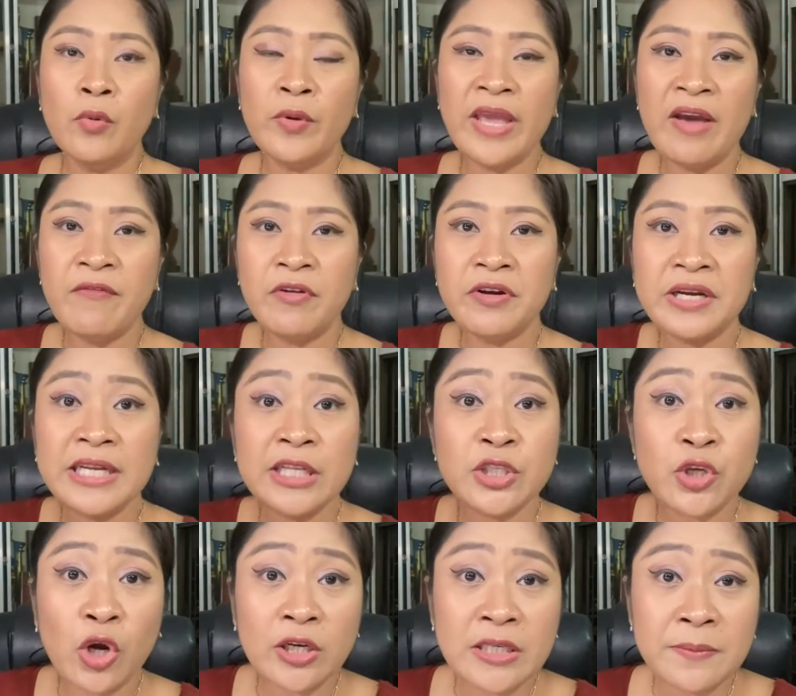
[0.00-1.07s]
we have already
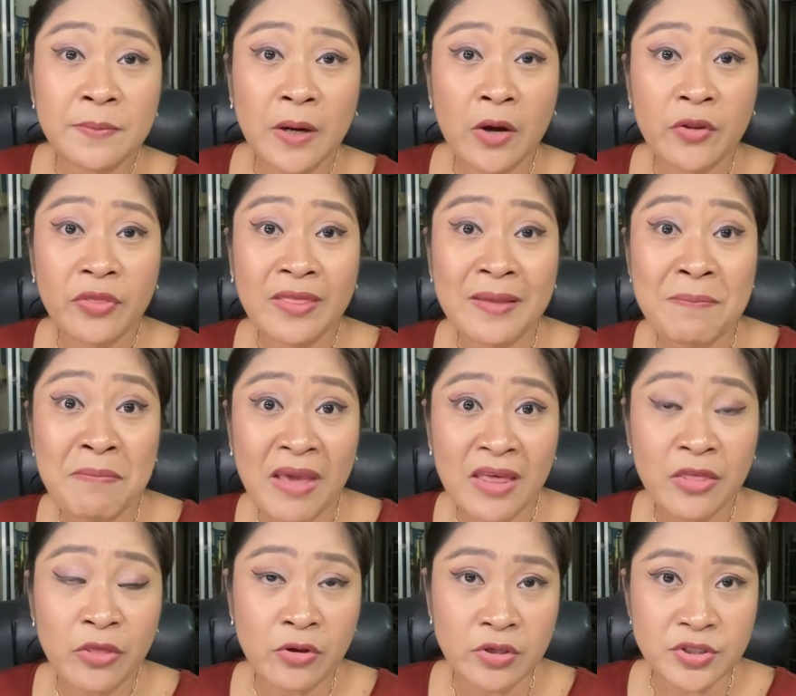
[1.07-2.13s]
talked about the
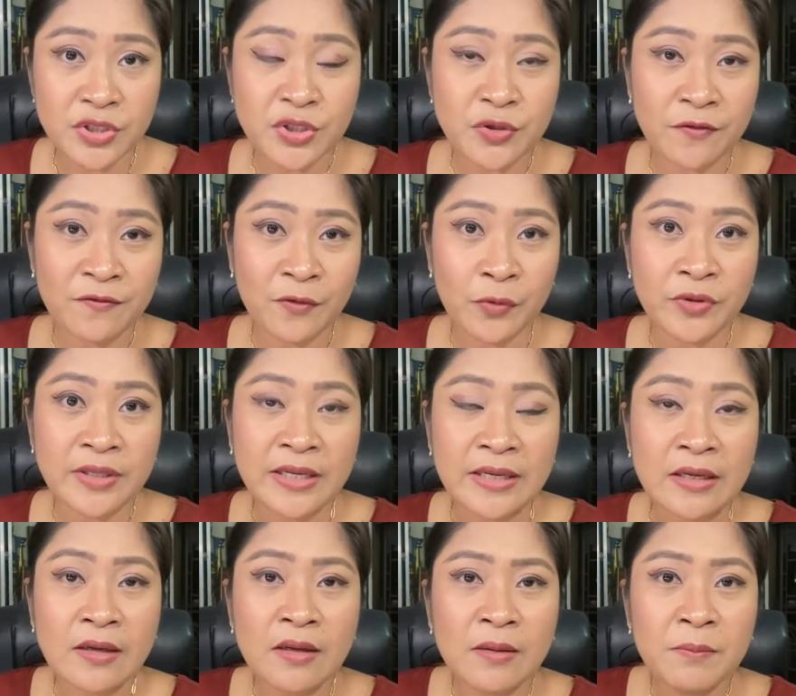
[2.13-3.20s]
methods of
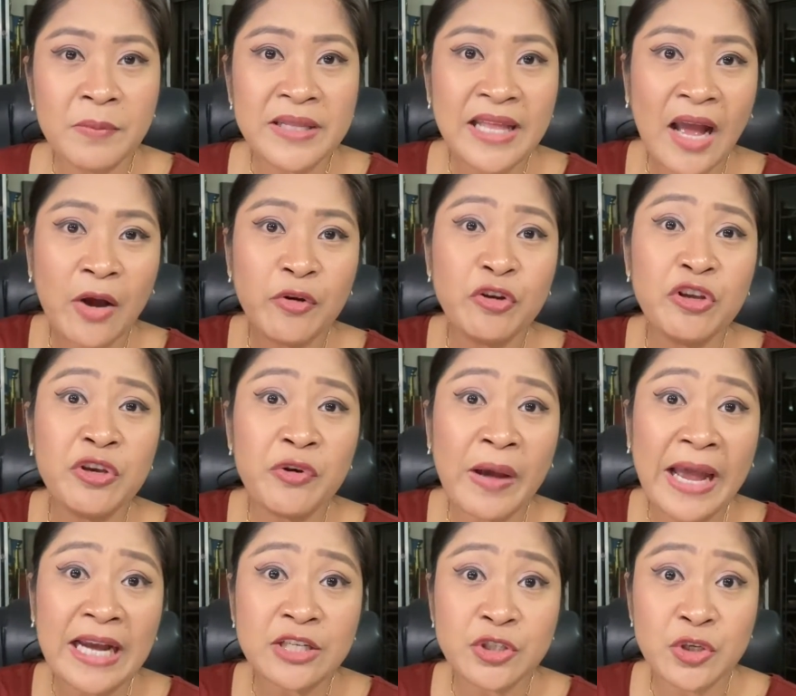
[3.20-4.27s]
voting. But how do you
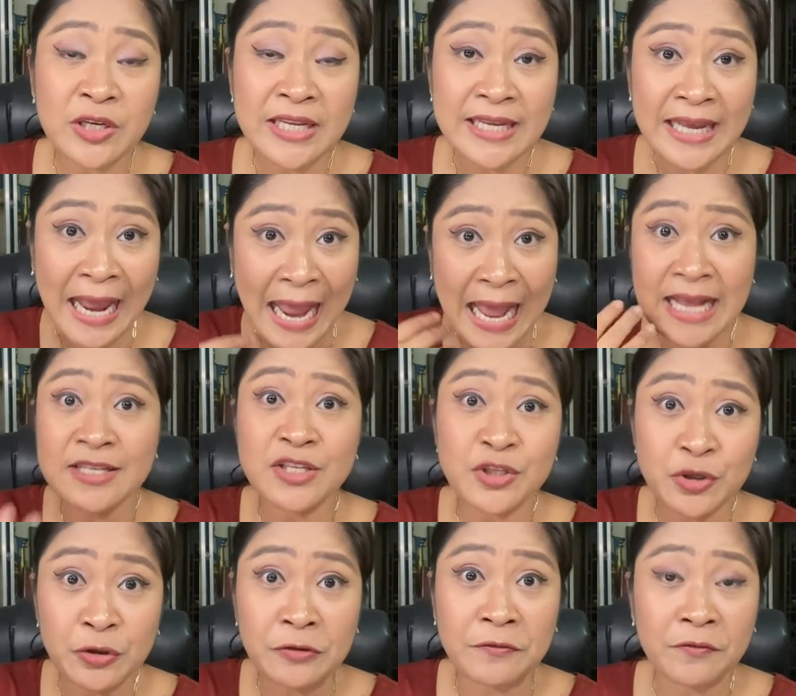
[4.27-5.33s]
actually cast
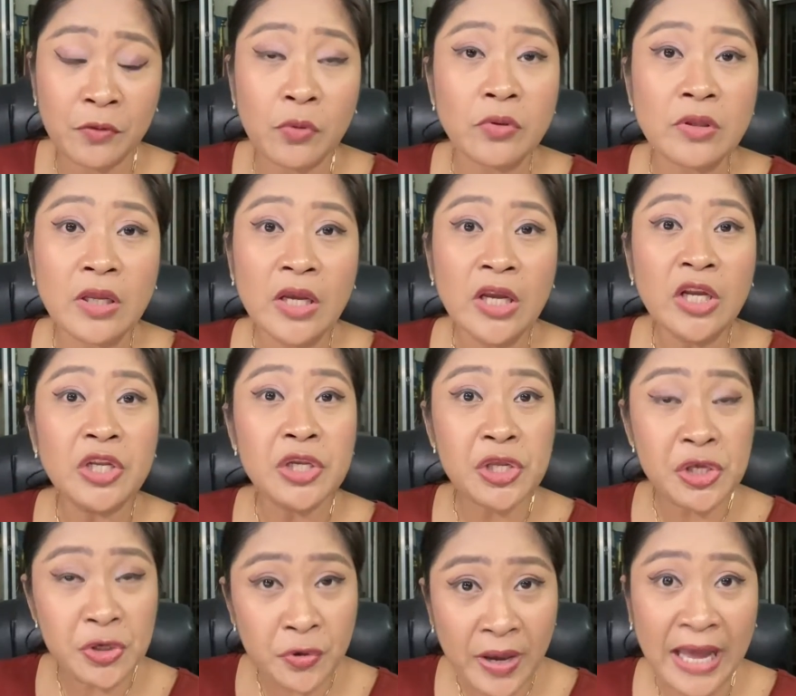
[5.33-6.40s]
your vote? Do
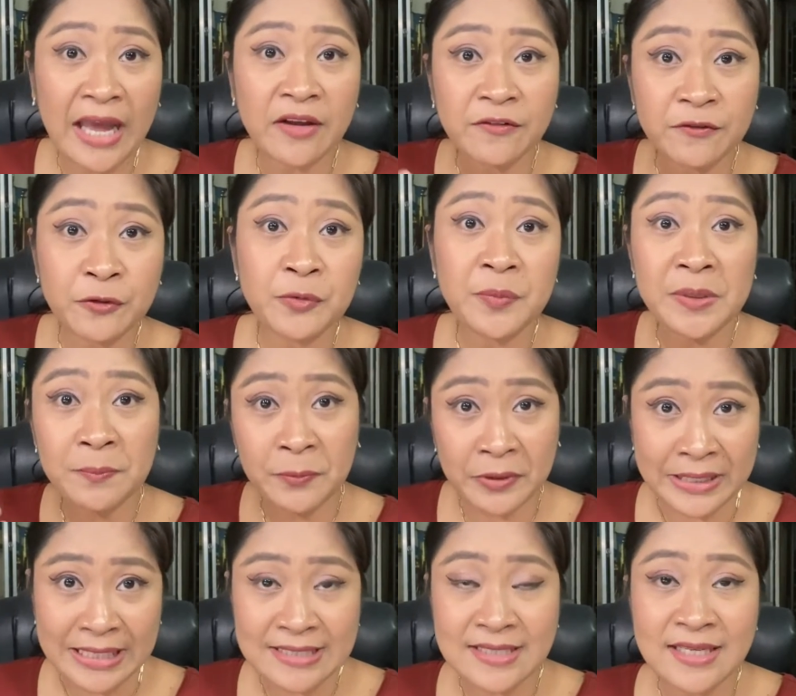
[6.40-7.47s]
you have to be
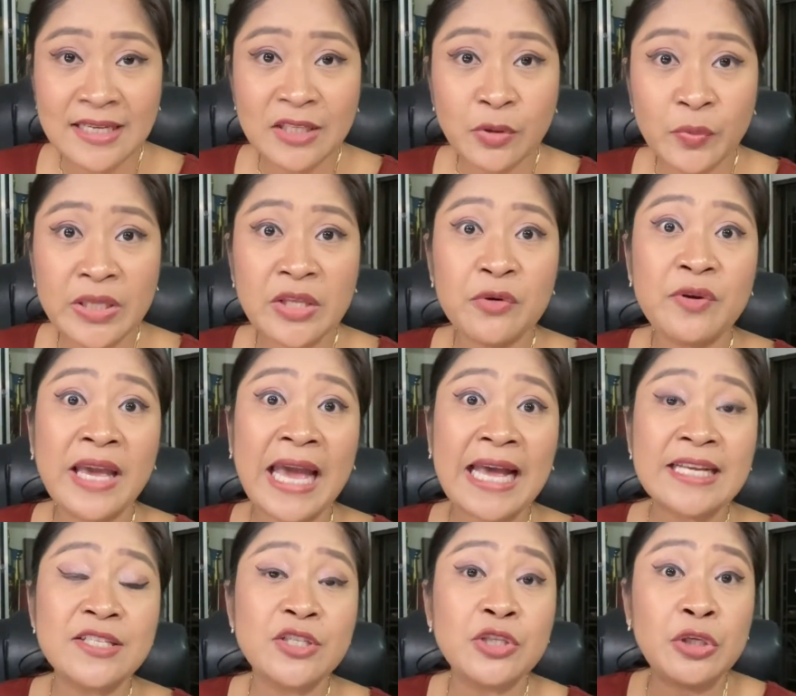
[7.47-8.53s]
present when you
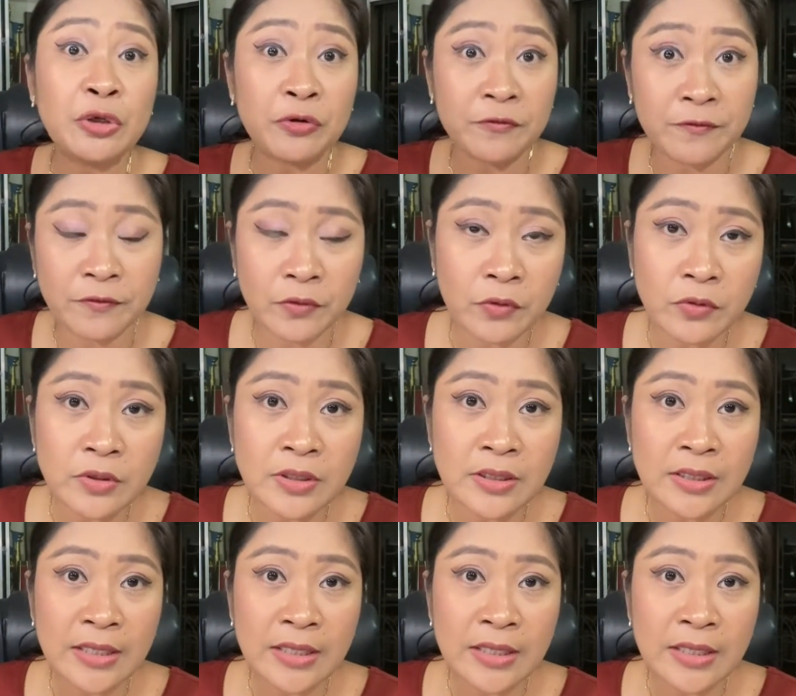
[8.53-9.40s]
cast your vote?